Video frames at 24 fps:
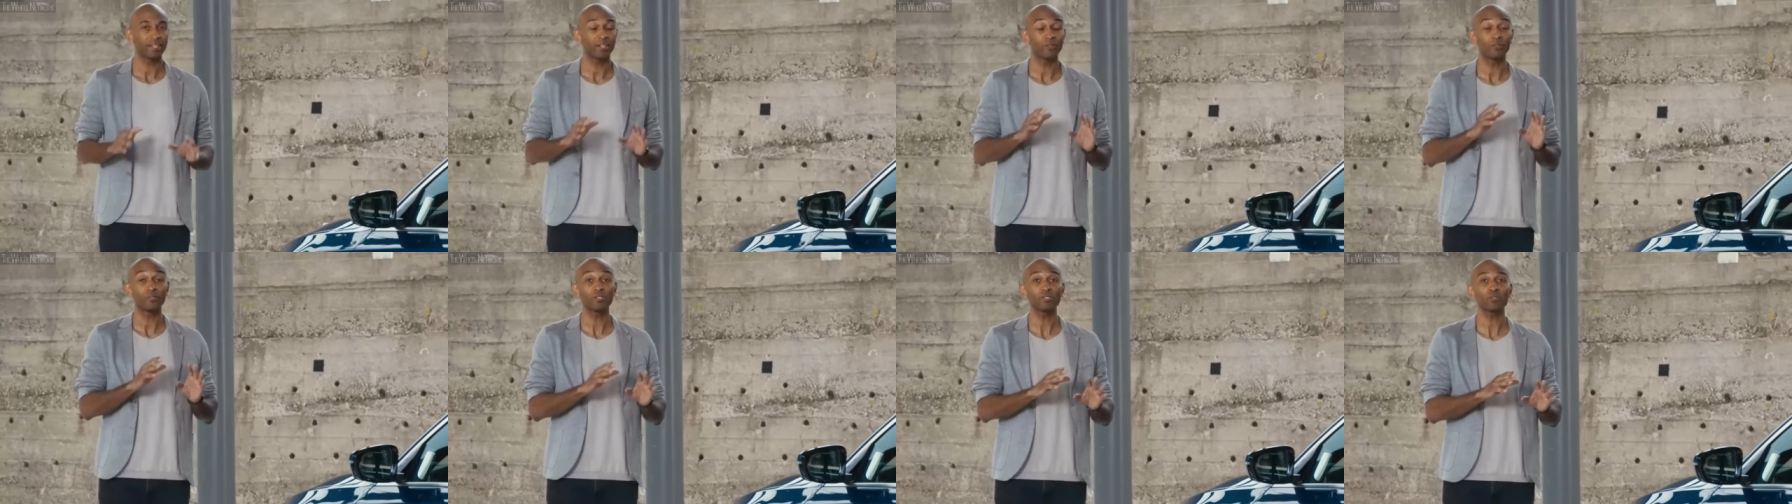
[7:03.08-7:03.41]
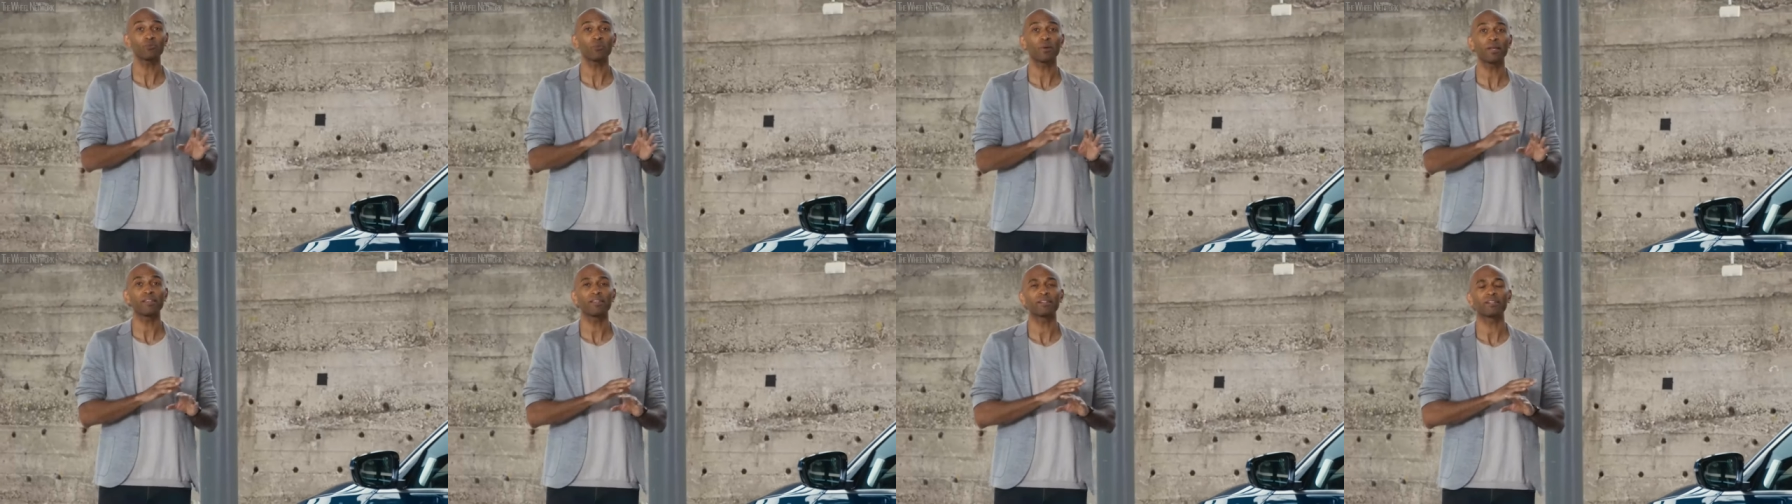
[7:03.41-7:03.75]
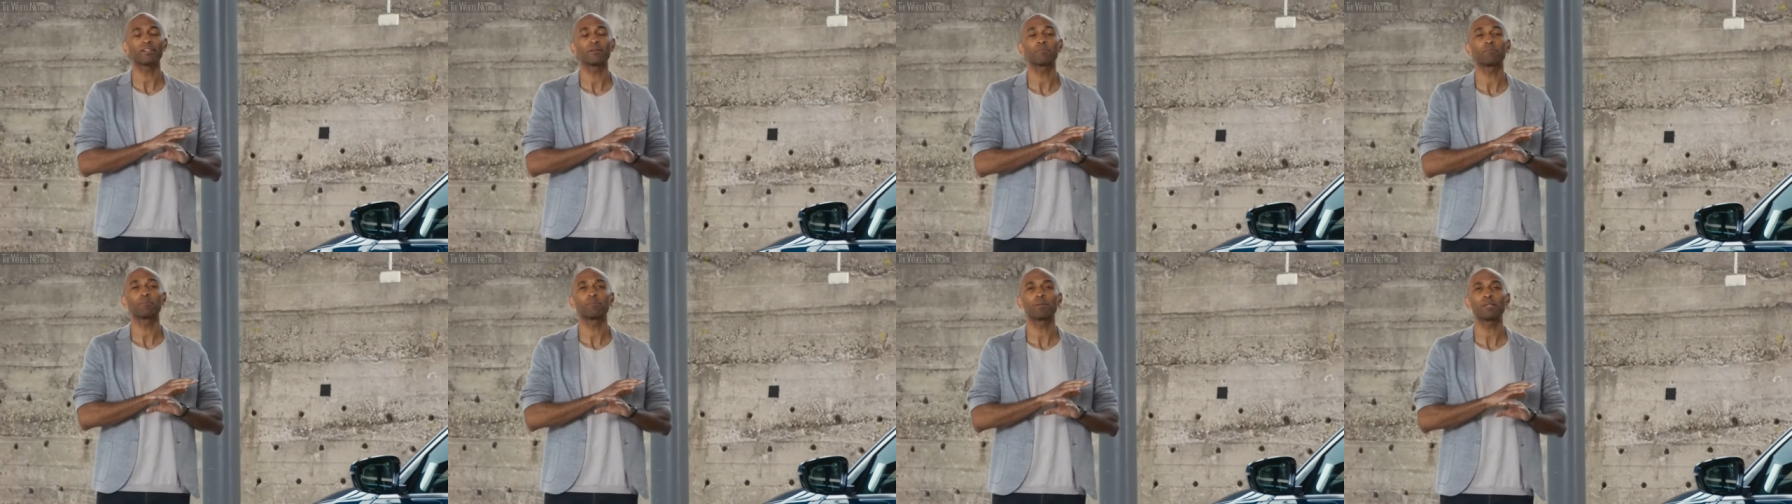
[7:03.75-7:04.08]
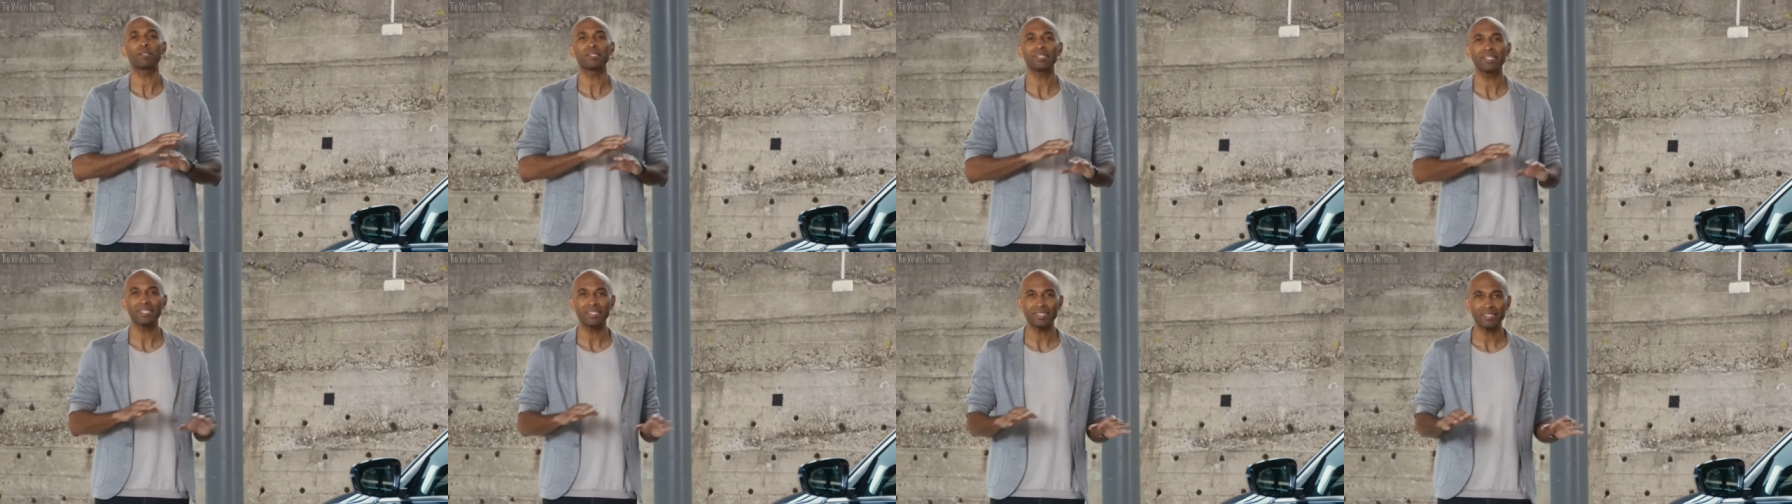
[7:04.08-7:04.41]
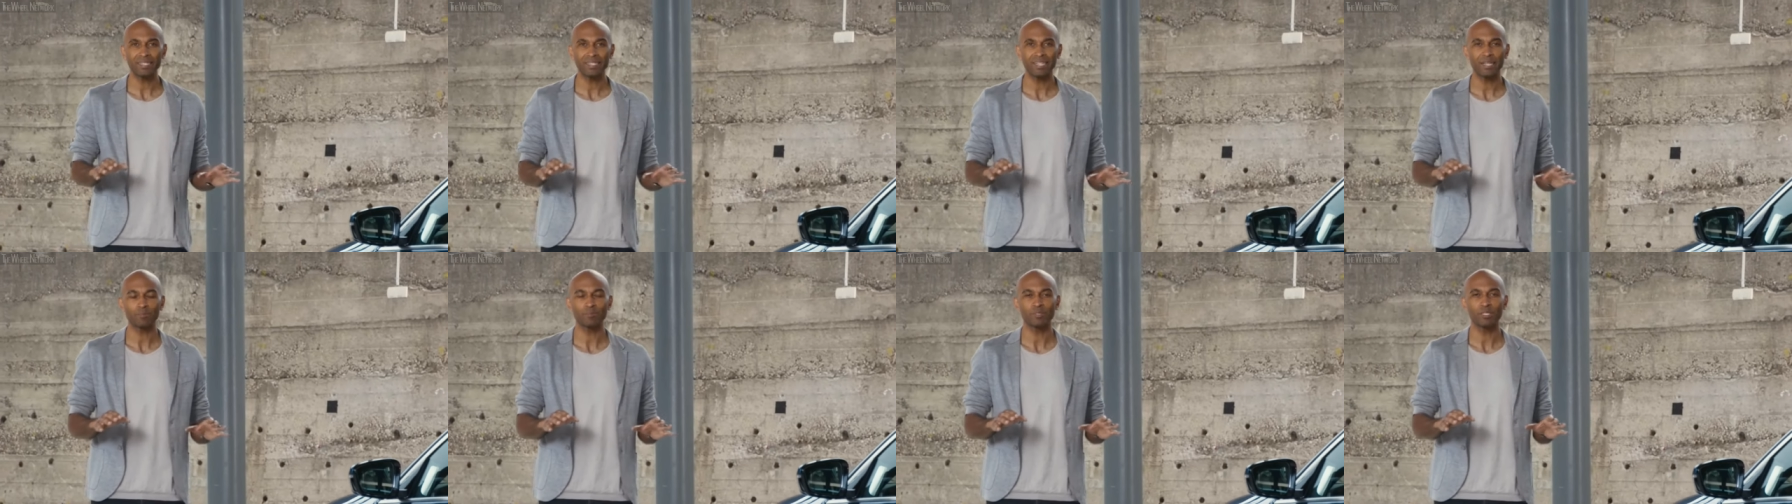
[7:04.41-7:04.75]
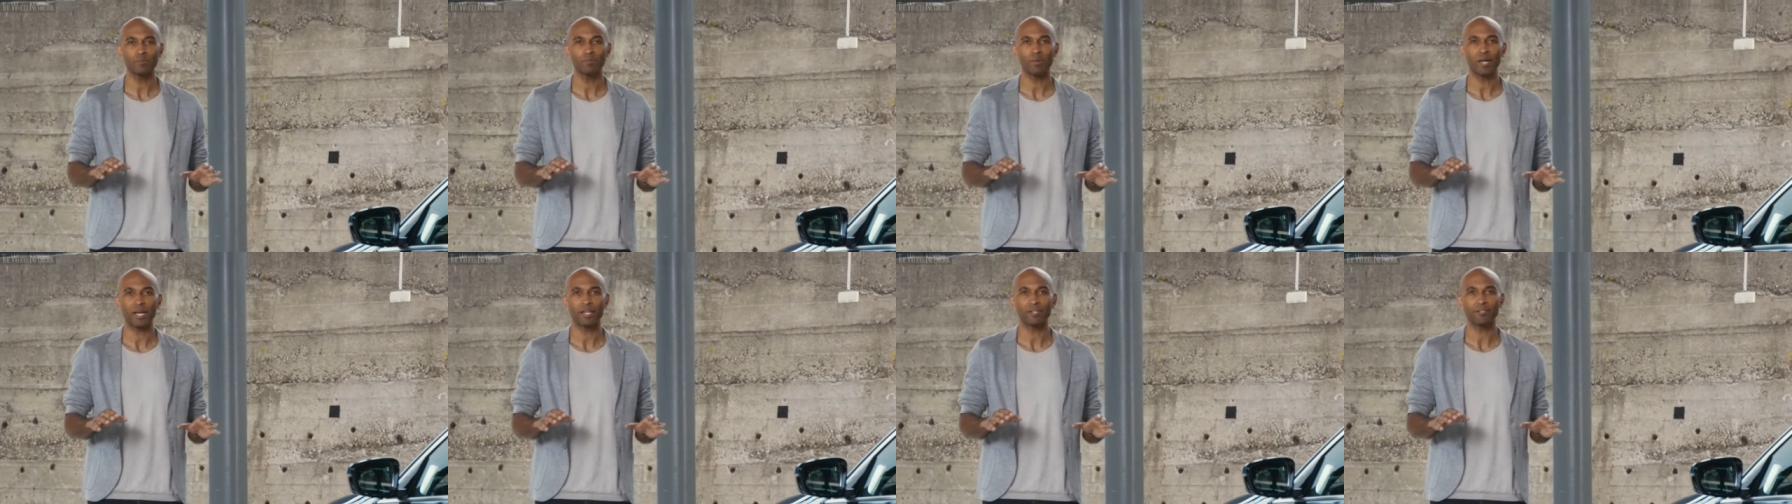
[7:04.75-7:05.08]
Now, this way, the completely empty
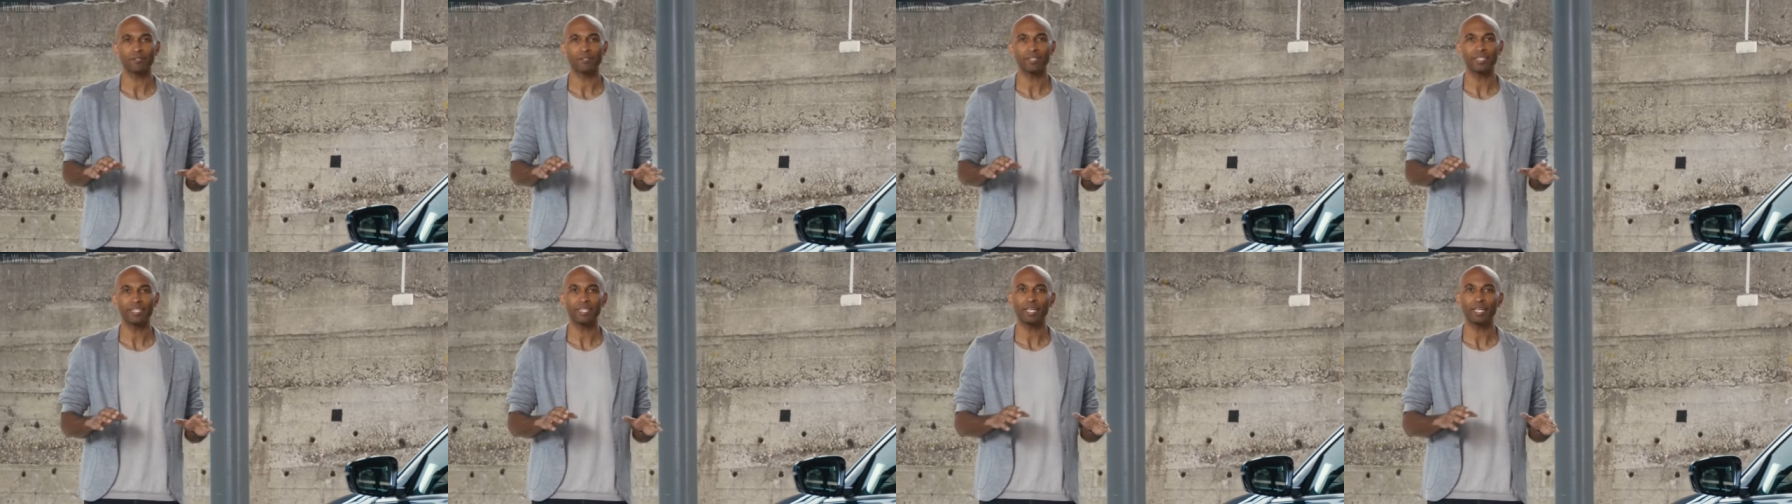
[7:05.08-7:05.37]
battery